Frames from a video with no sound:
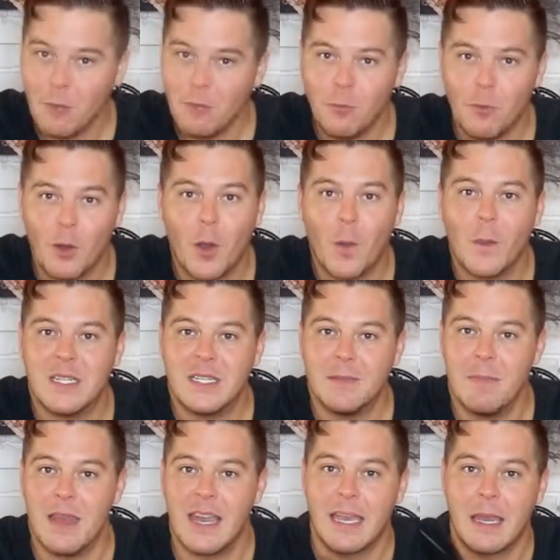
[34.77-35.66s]
We're going to
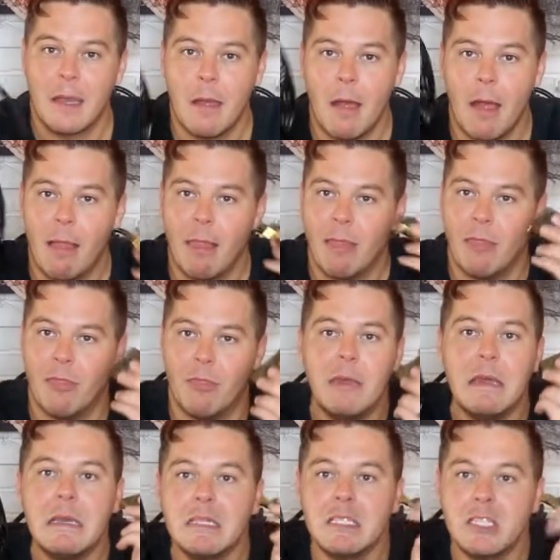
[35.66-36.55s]
make
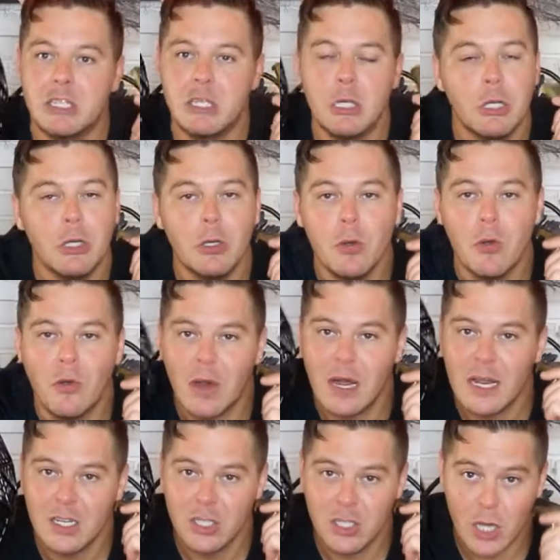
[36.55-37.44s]
these two
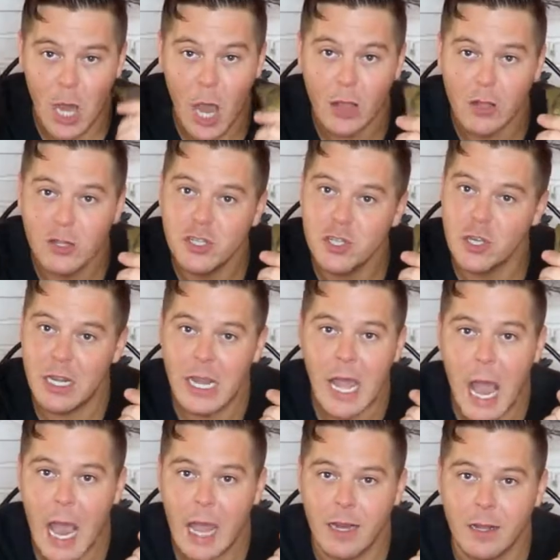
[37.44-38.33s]
Dollar Tree
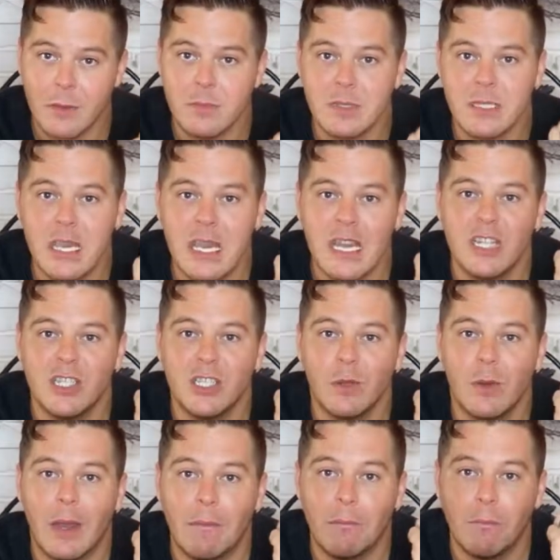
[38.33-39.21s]
items
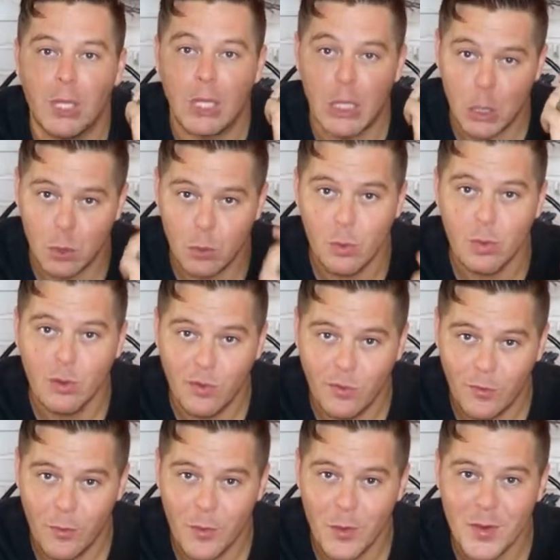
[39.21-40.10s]
into a
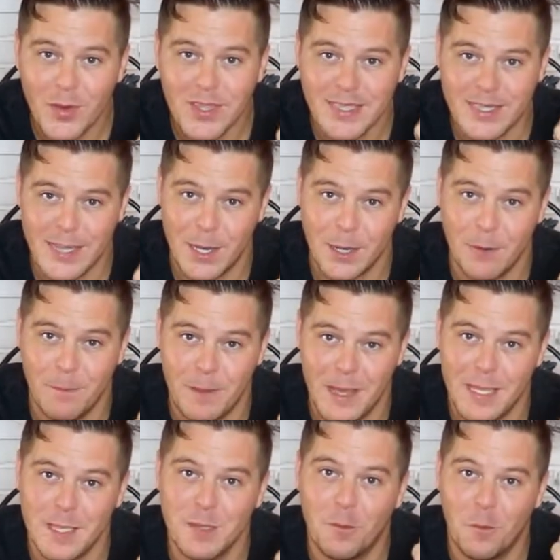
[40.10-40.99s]
beautiful
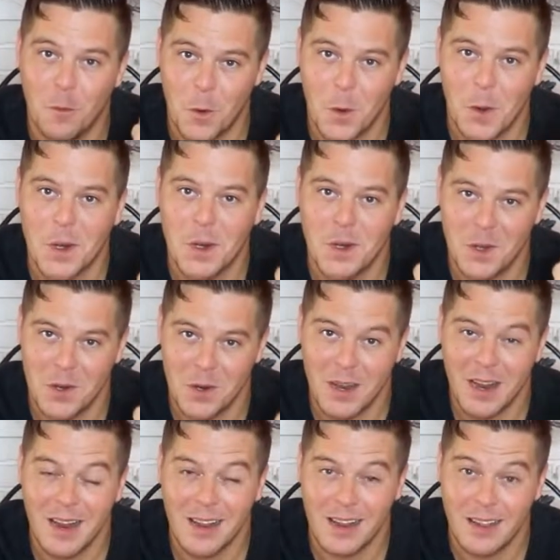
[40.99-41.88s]
centerpiece for your
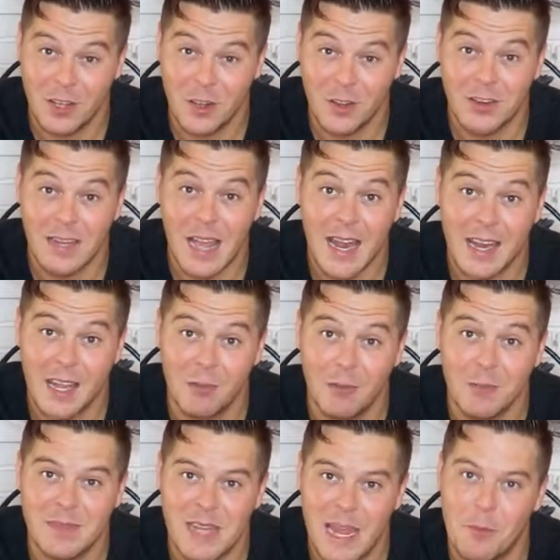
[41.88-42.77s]
dining
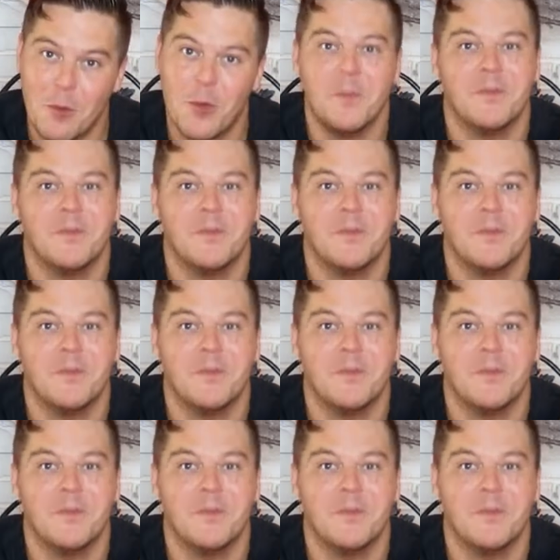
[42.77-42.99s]
room table.